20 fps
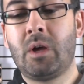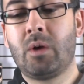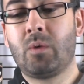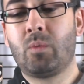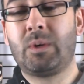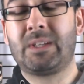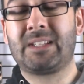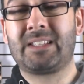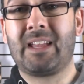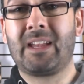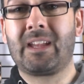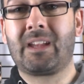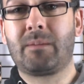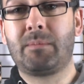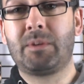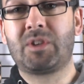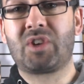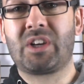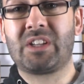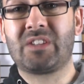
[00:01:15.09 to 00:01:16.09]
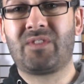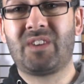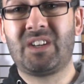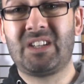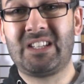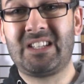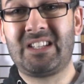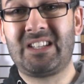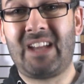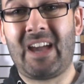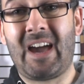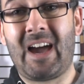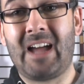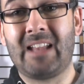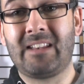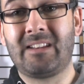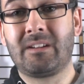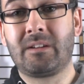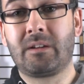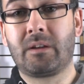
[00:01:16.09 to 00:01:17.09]
which then can be transferred into your
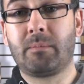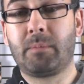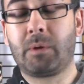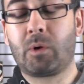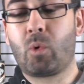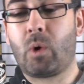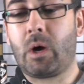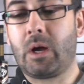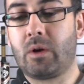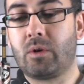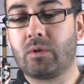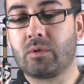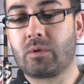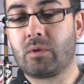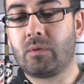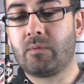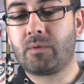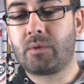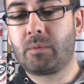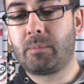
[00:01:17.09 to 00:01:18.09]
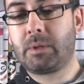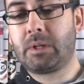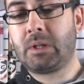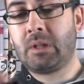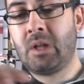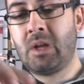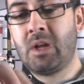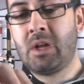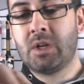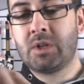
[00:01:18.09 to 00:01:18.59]
hand and can be quite uncomfortable.